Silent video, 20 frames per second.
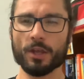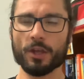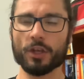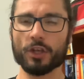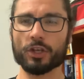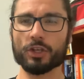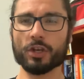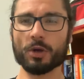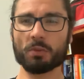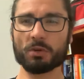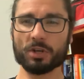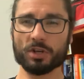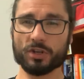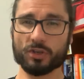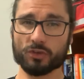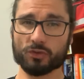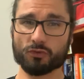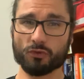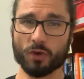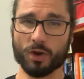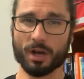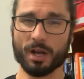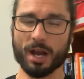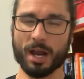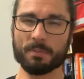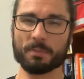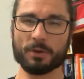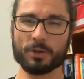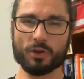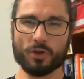You don't want to just rock
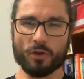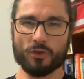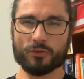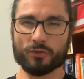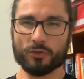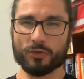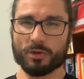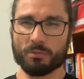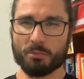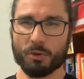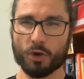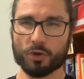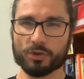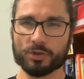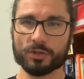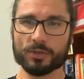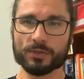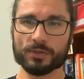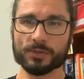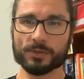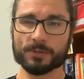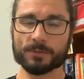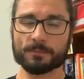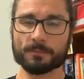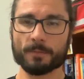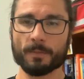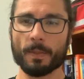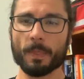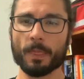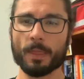up and go through the motions.
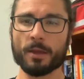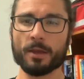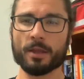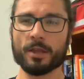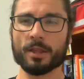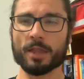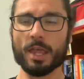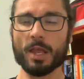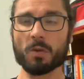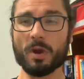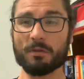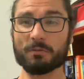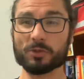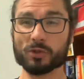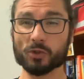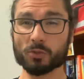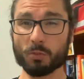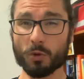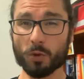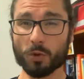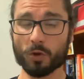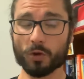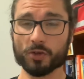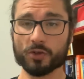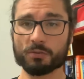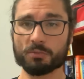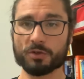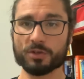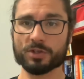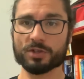That'll have a small
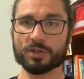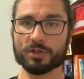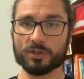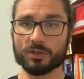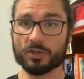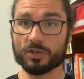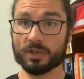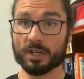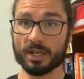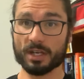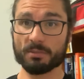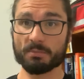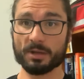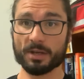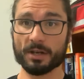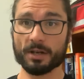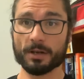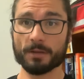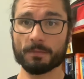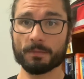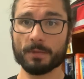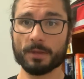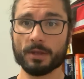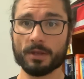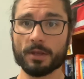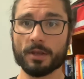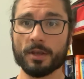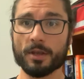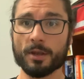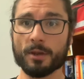contribution to you getting better,
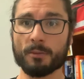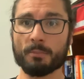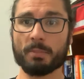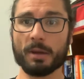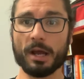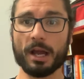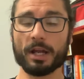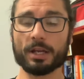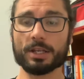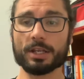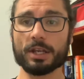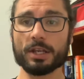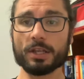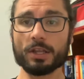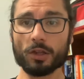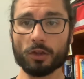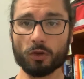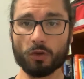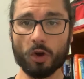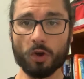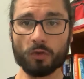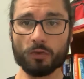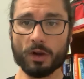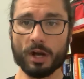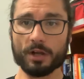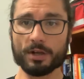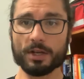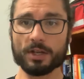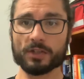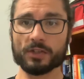but in the long
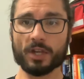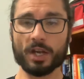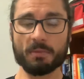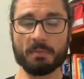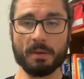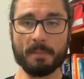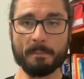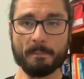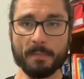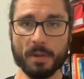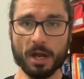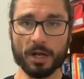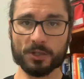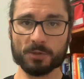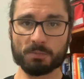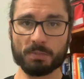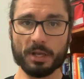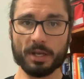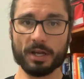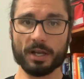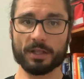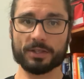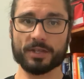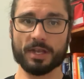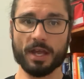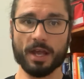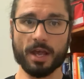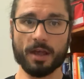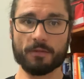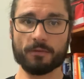run, it's going to be much better to
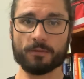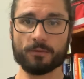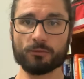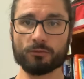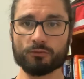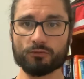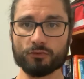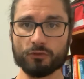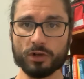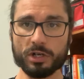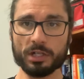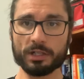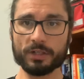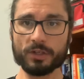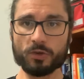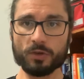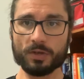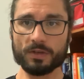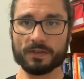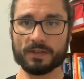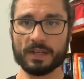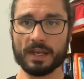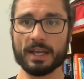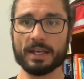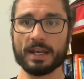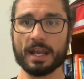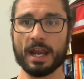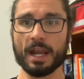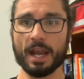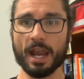have really good
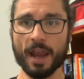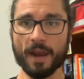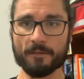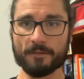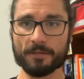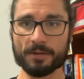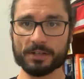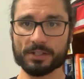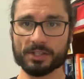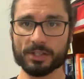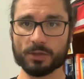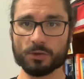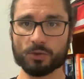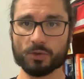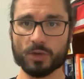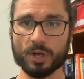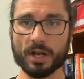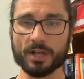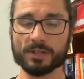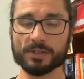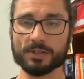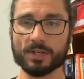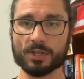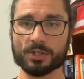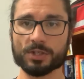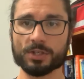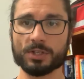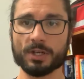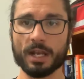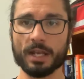intent at every single training
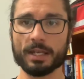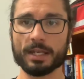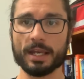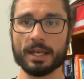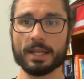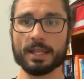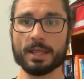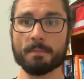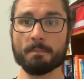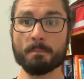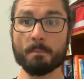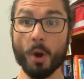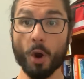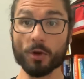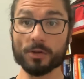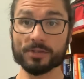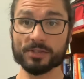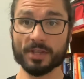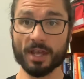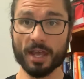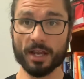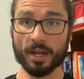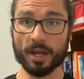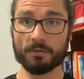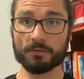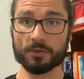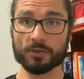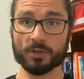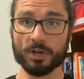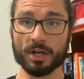session and getting the most out of
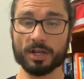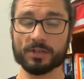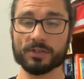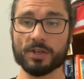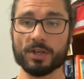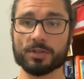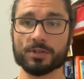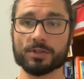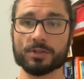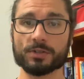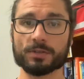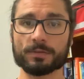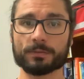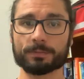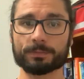every training session.